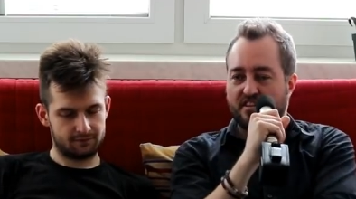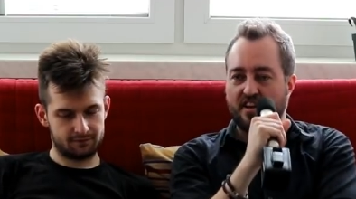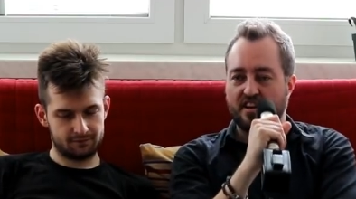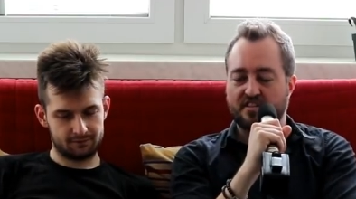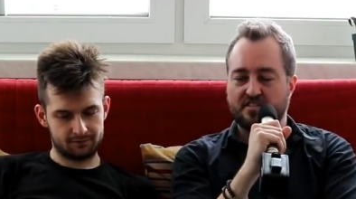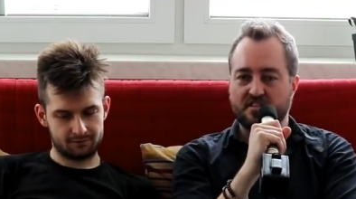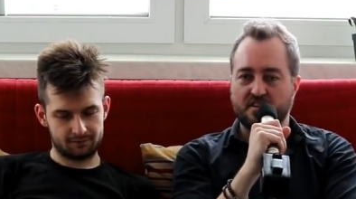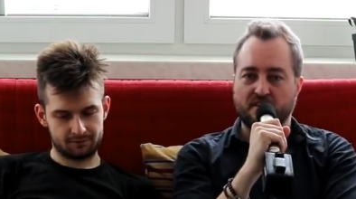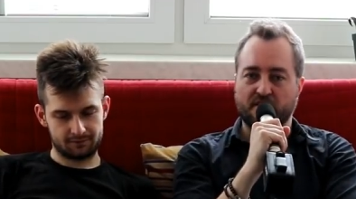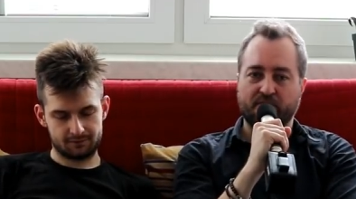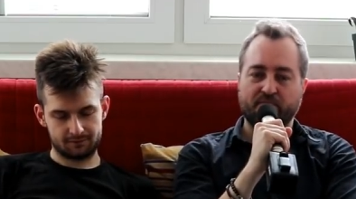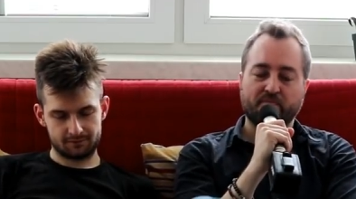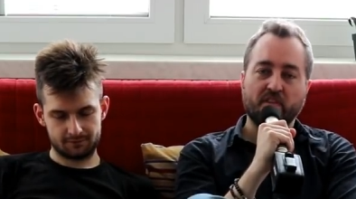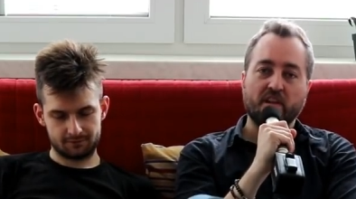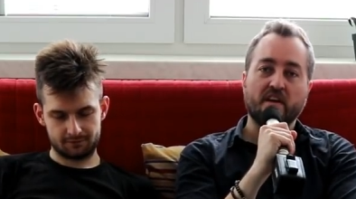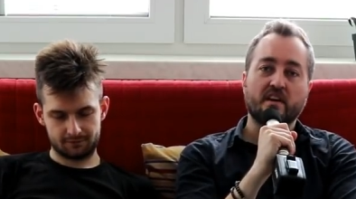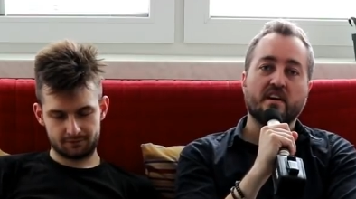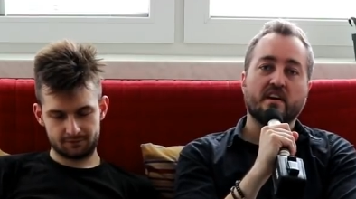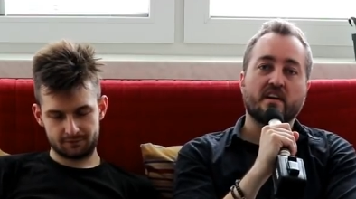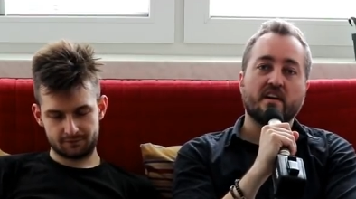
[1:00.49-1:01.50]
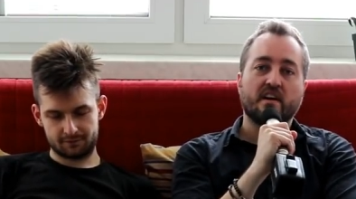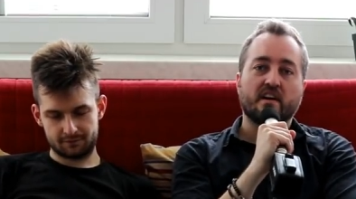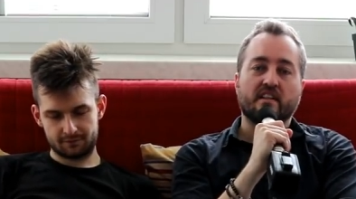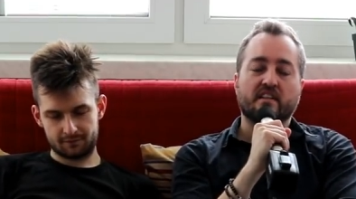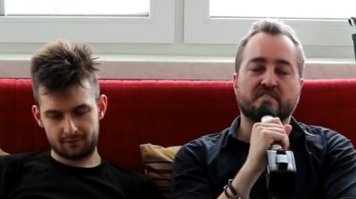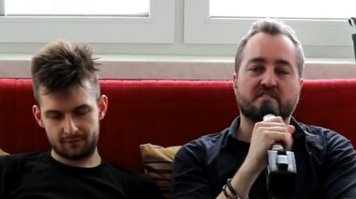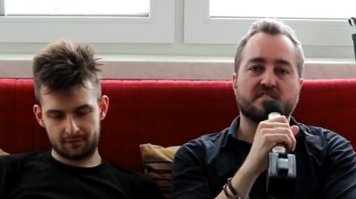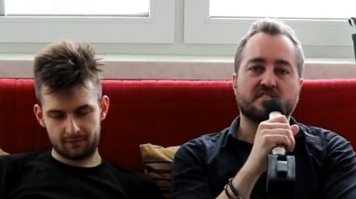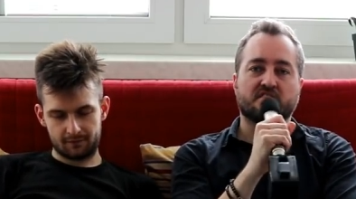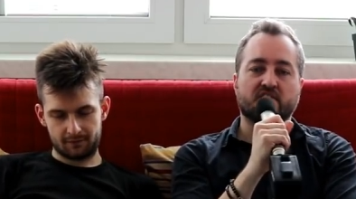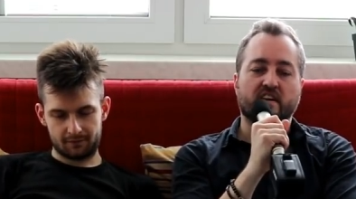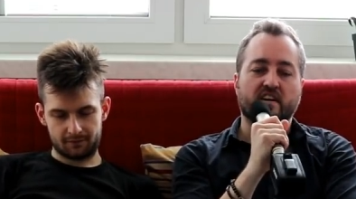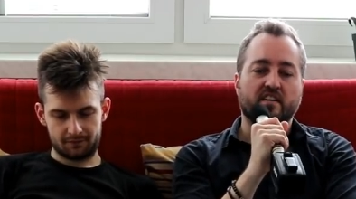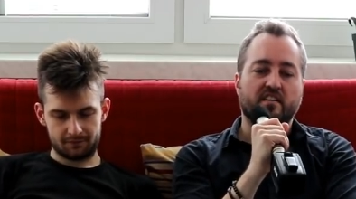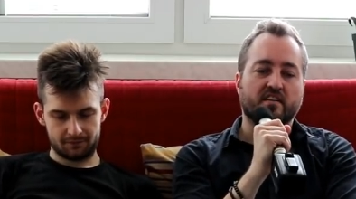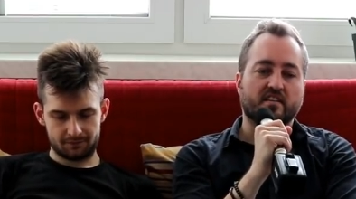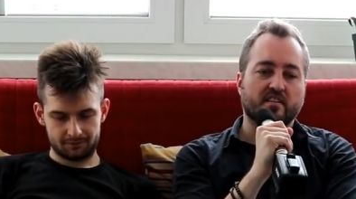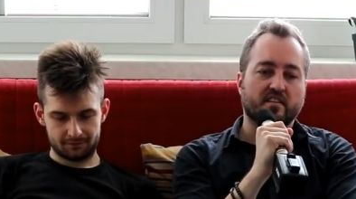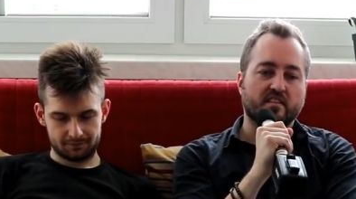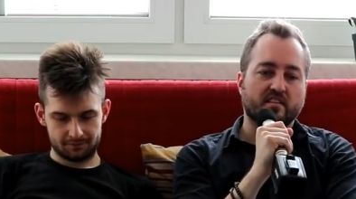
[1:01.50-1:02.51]
Speaker 1: Okay, so this is
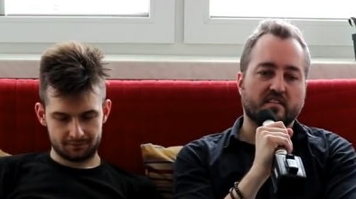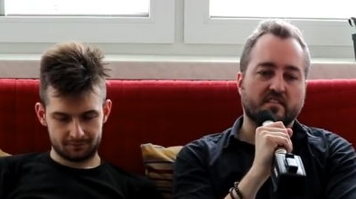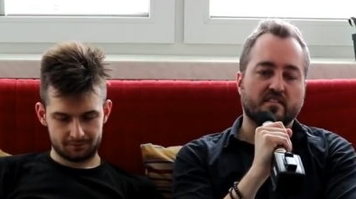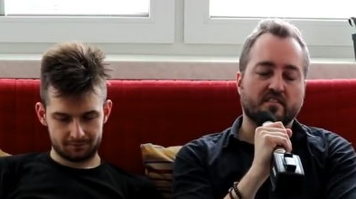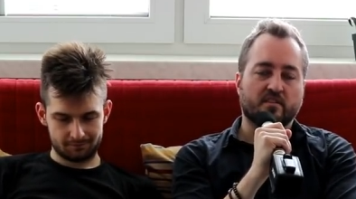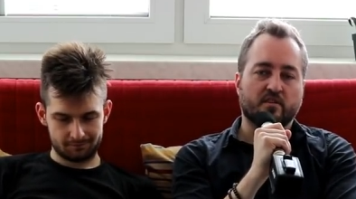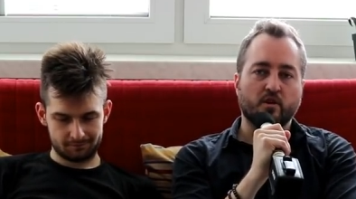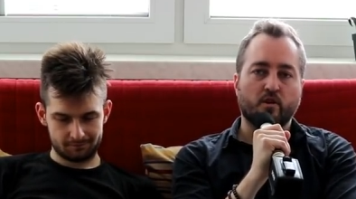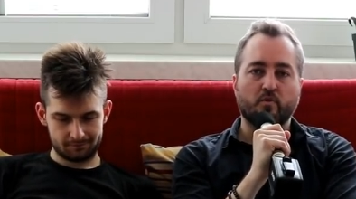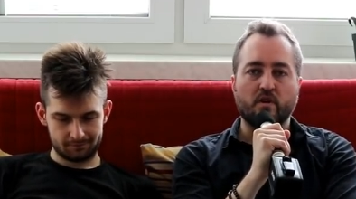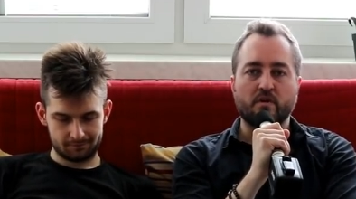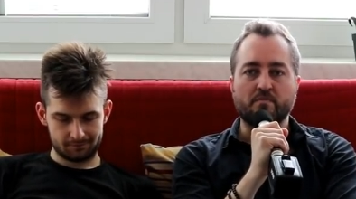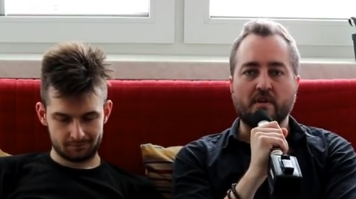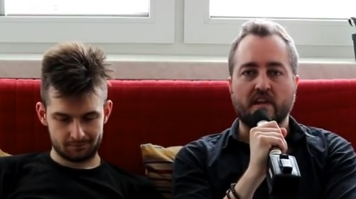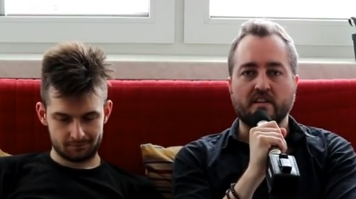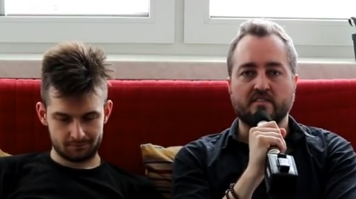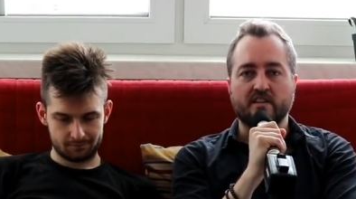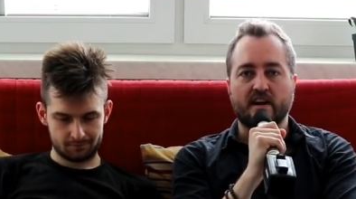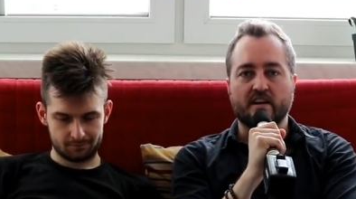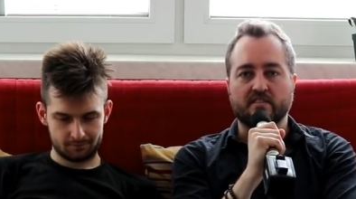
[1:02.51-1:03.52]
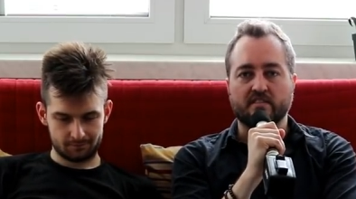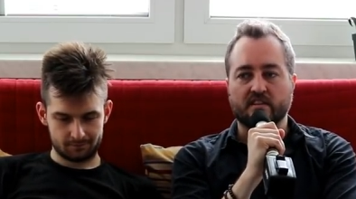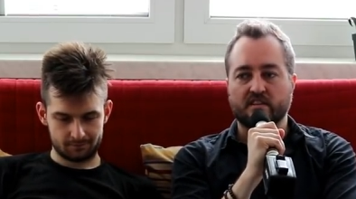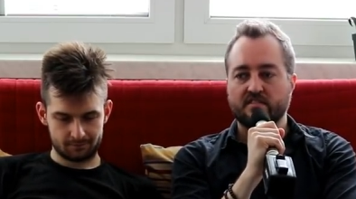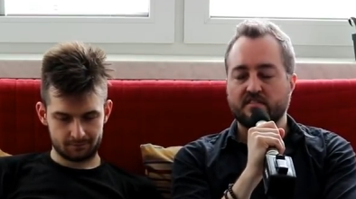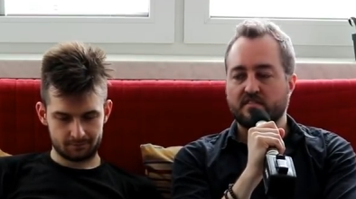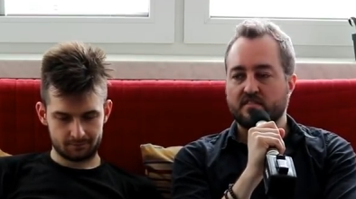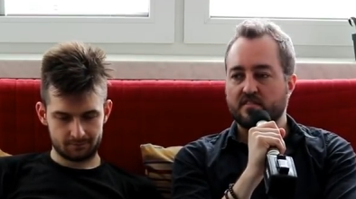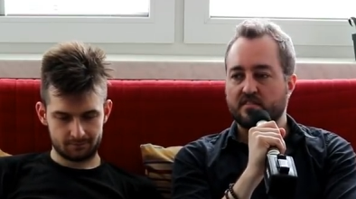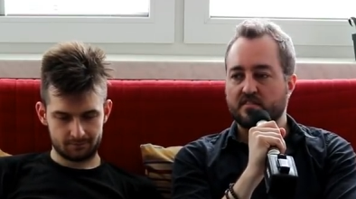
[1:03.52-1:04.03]
like good wingman tactics.